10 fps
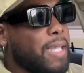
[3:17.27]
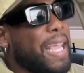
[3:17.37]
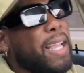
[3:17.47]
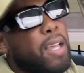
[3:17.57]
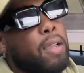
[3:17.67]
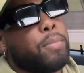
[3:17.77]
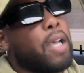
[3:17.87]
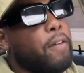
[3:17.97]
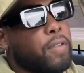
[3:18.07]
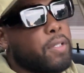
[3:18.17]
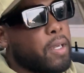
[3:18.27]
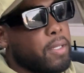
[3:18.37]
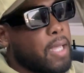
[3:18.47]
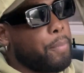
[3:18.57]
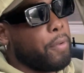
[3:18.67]
it comes off a certain
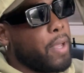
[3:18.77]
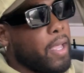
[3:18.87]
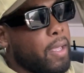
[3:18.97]
type of way.